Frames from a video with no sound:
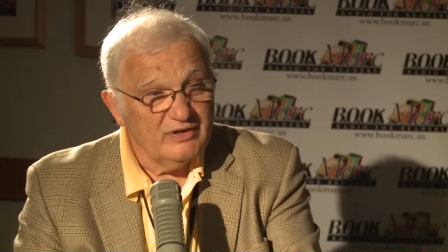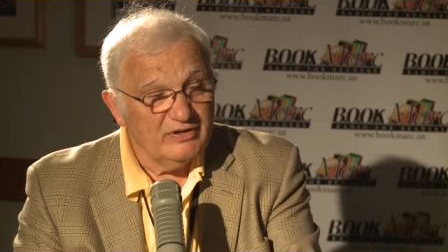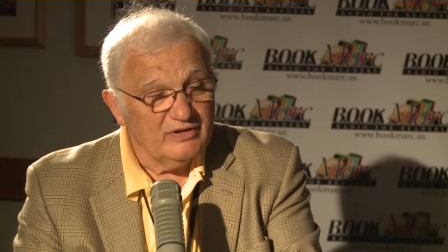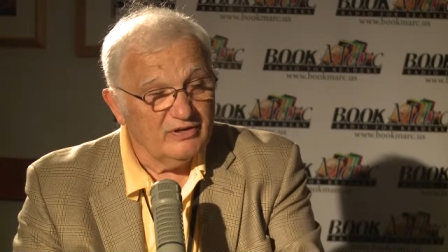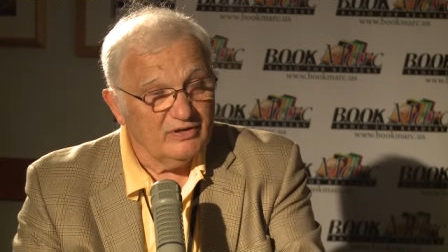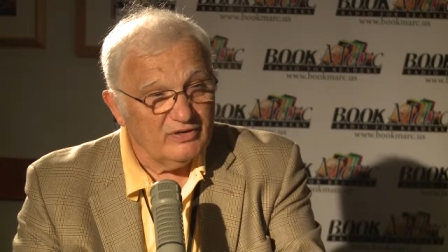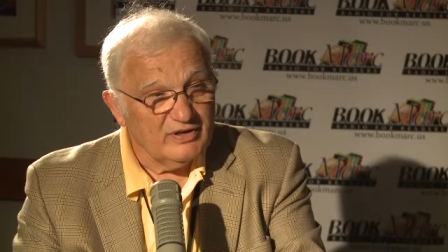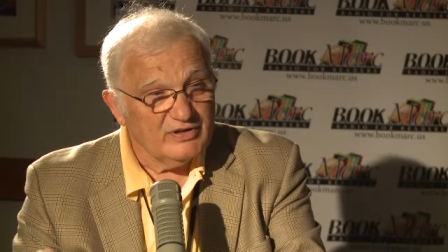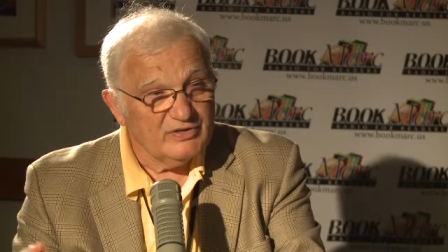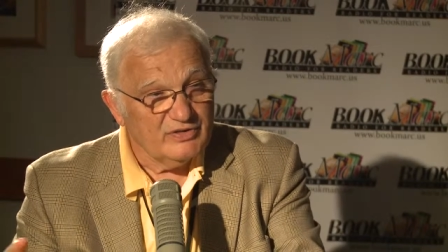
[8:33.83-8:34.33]
you
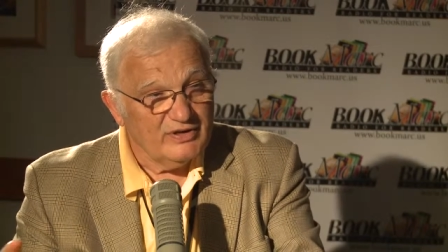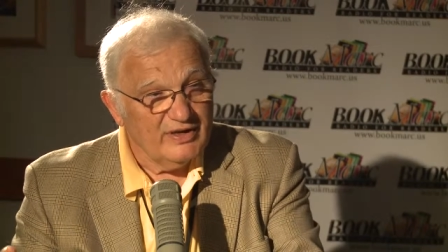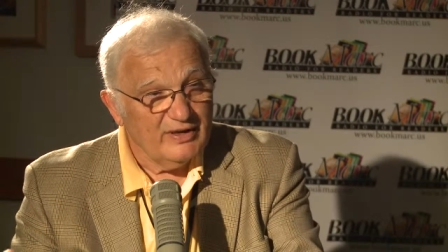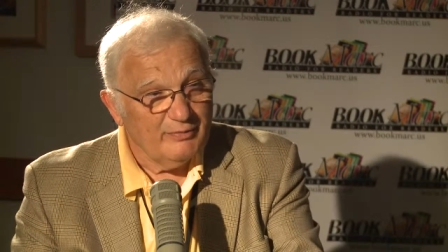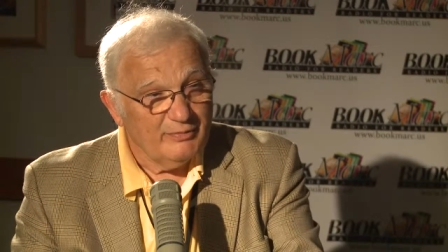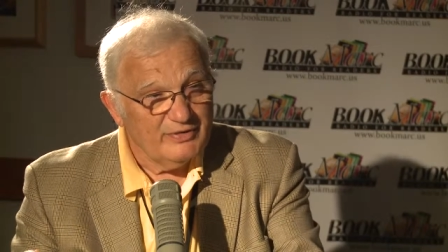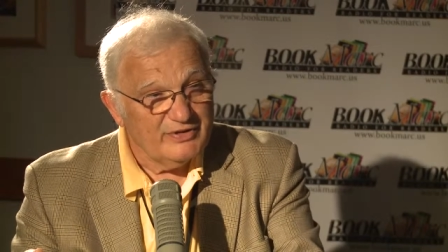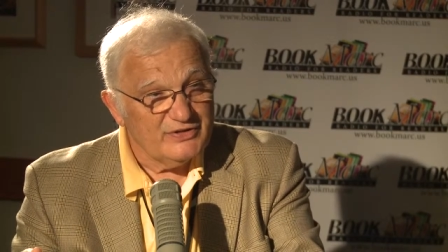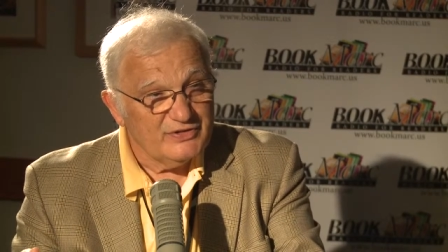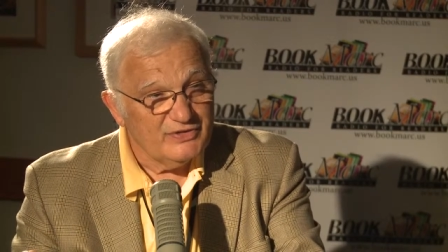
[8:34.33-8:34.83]
know, because
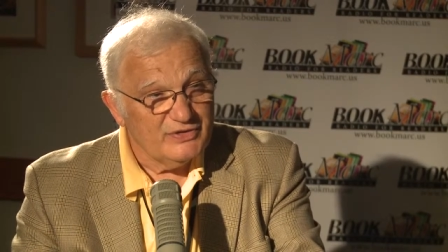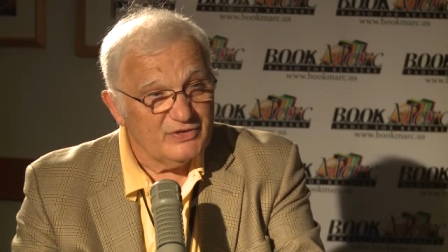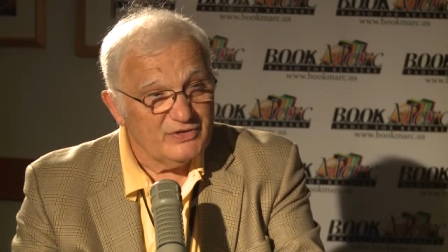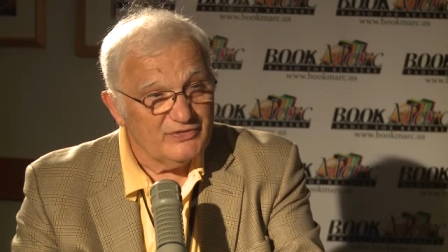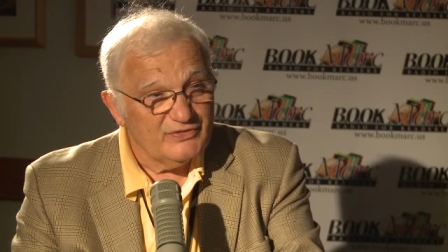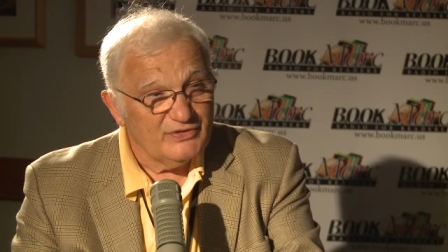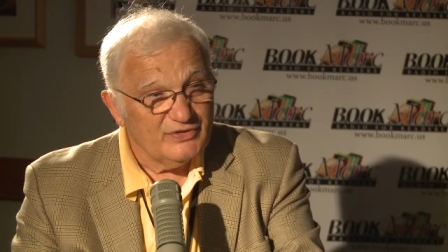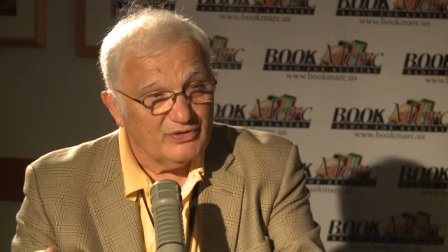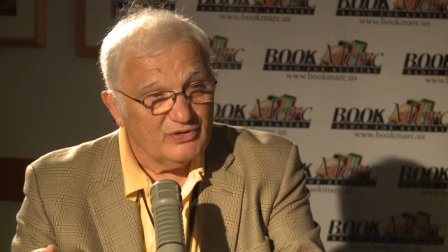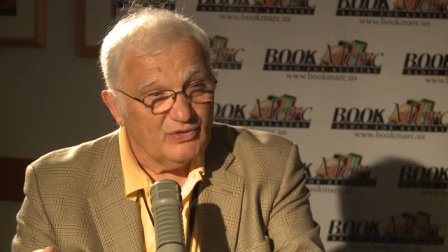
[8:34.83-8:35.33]
hemp is
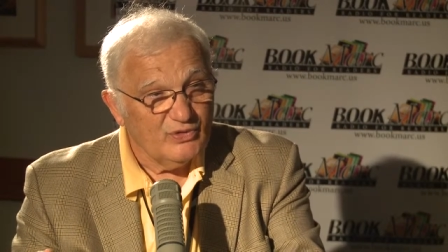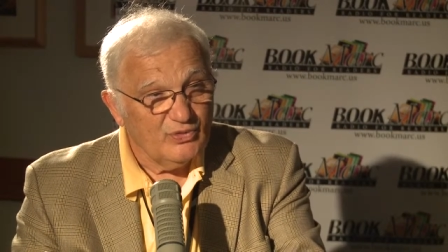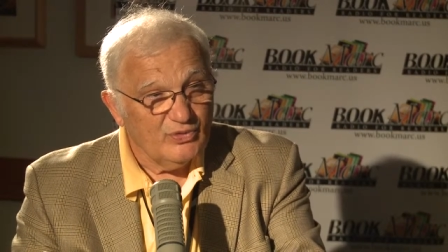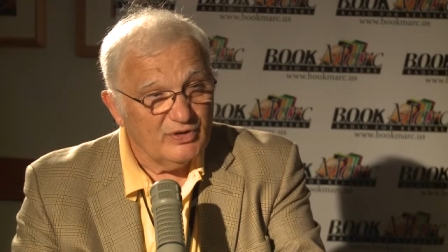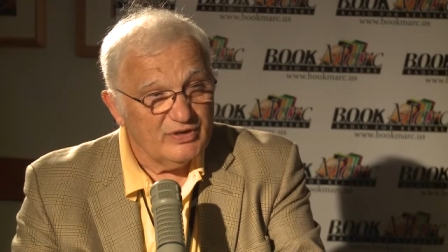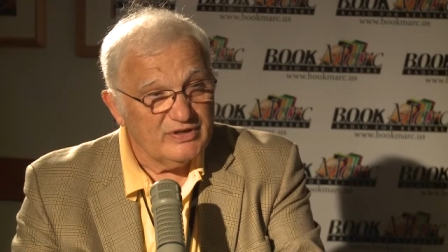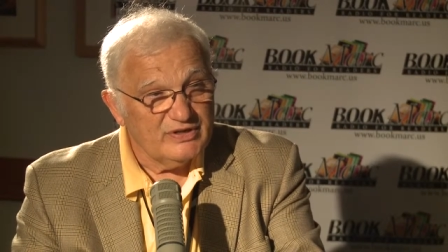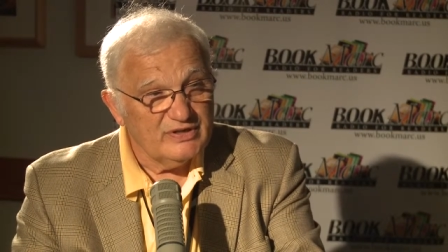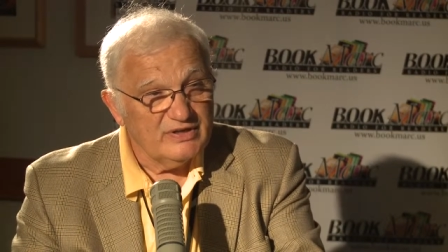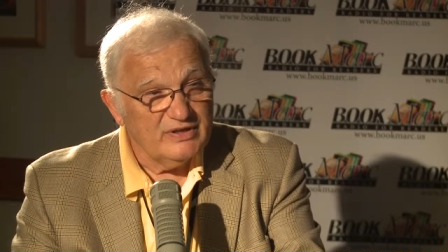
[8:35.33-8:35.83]
used for
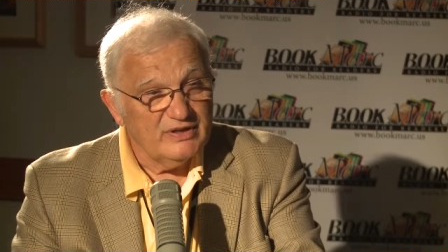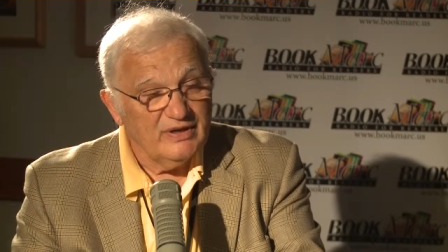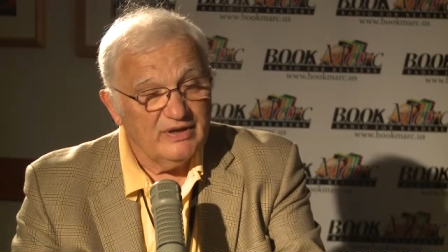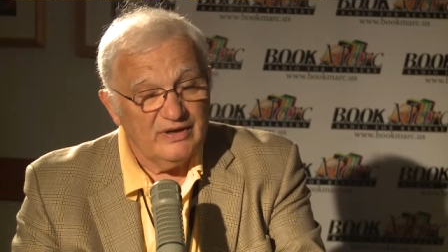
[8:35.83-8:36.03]
cords,